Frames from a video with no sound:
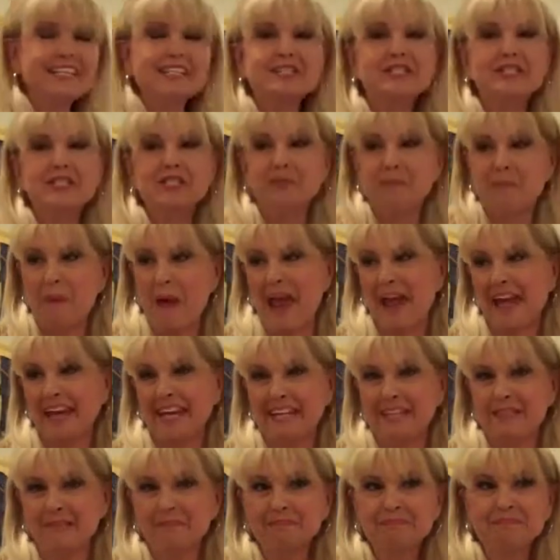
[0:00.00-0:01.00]
in Spain.
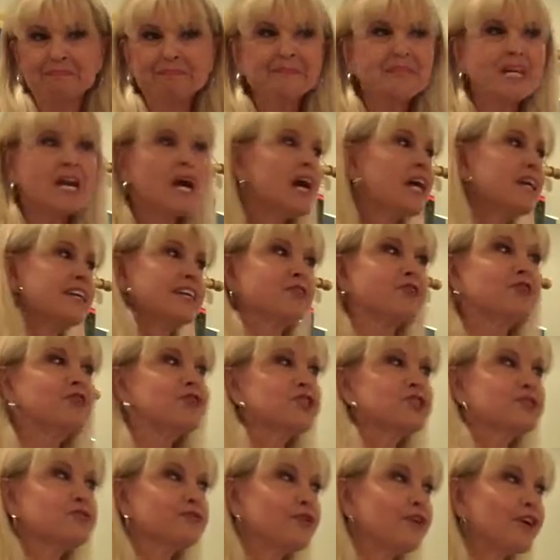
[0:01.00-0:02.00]

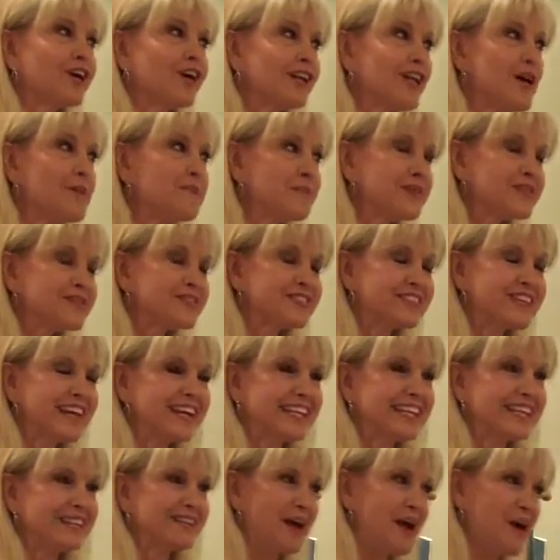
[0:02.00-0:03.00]
Christopher Columbus
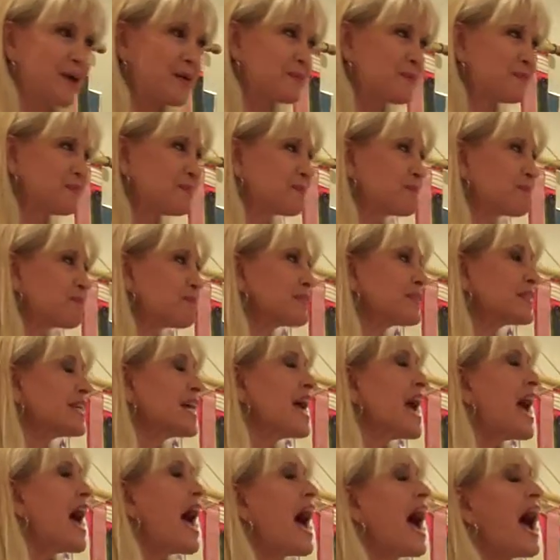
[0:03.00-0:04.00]
studied there.
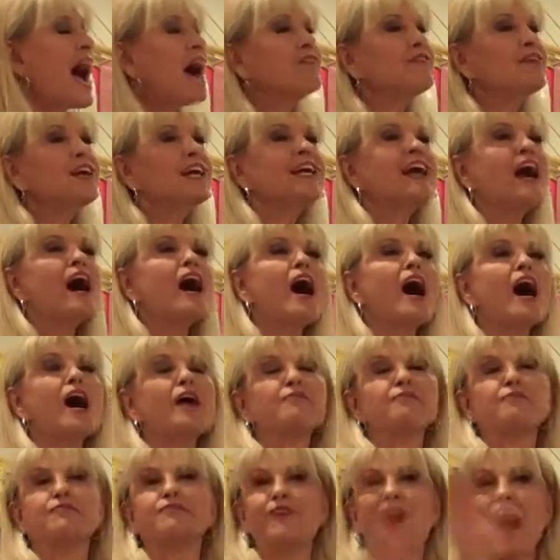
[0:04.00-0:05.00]
Having
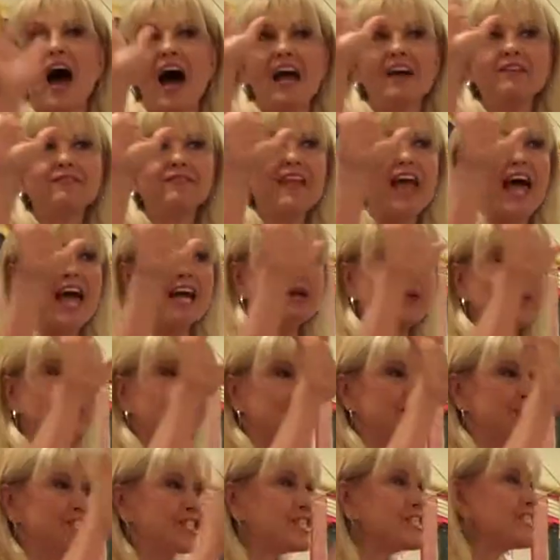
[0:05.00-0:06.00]
5
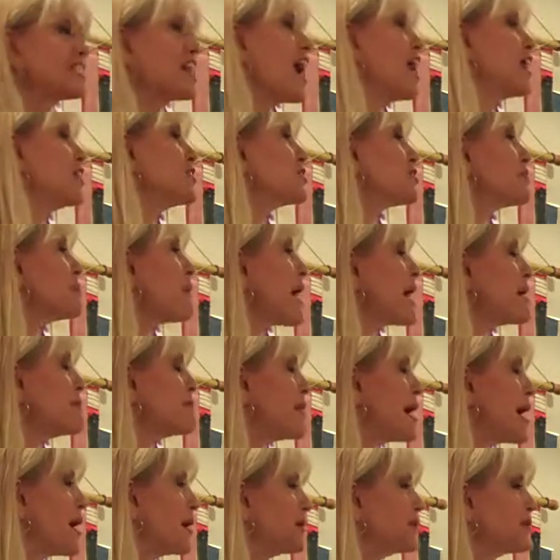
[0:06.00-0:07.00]
languages under my
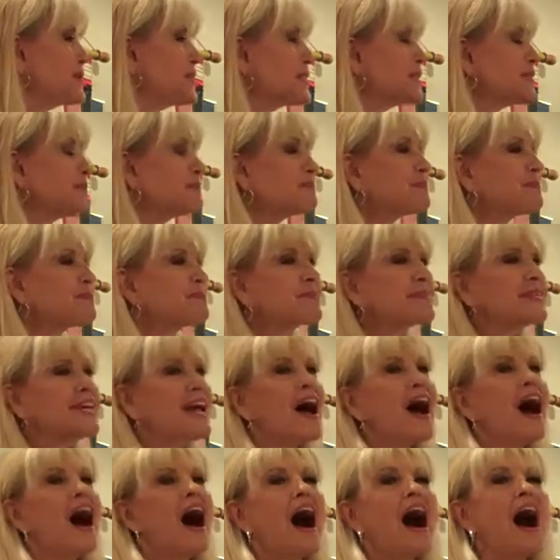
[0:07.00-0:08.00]
belt,
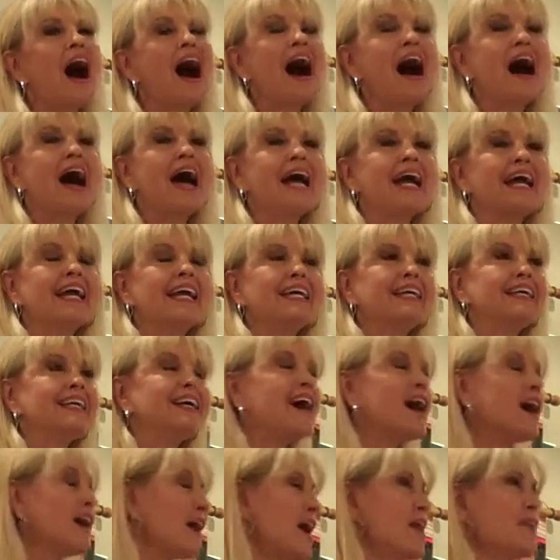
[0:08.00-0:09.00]

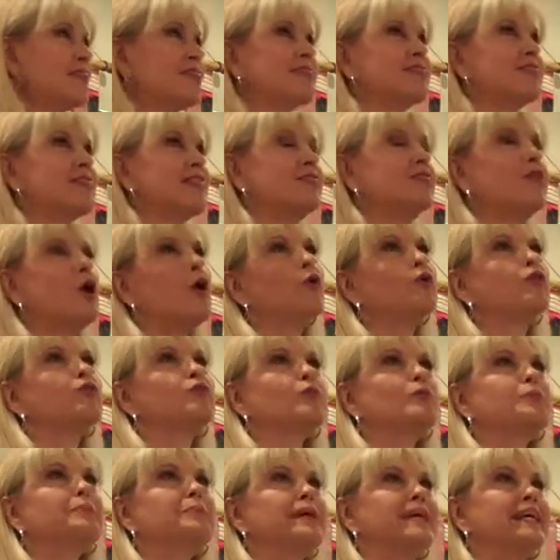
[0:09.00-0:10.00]
and those
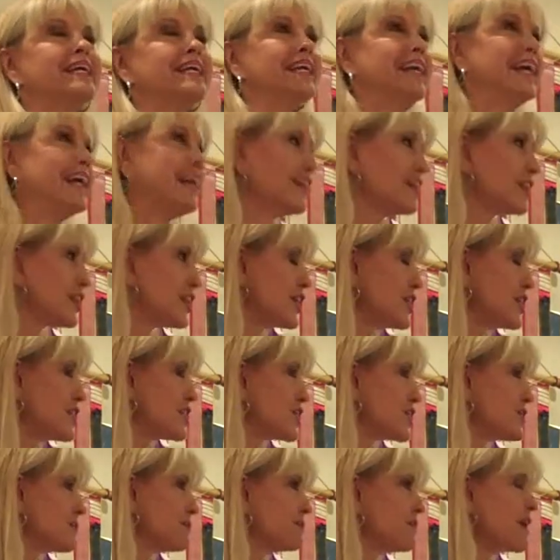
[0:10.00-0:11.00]
would be
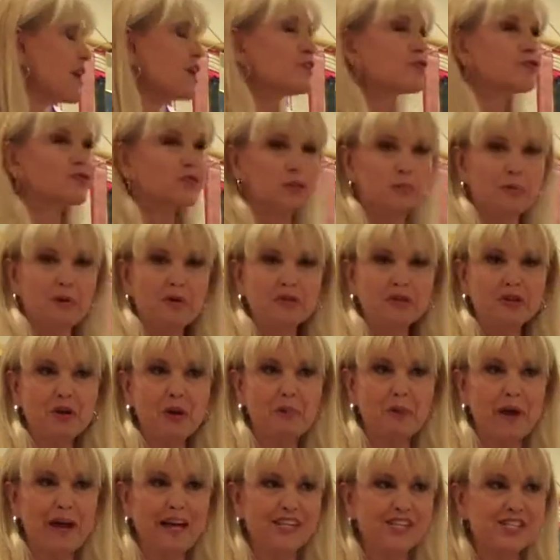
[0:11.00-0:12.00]
English,
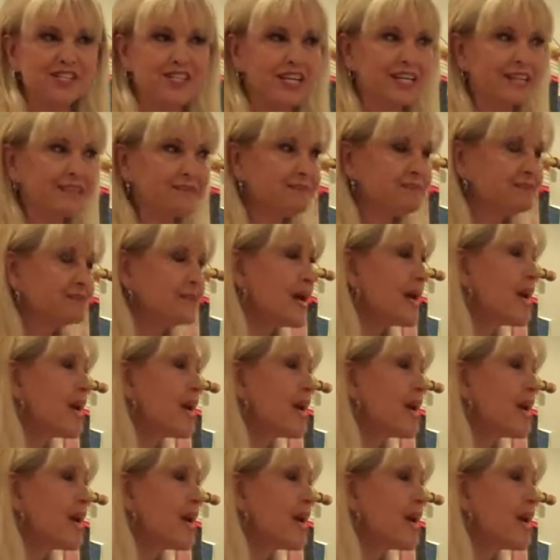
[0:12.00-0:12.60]
Serbo-Croatian,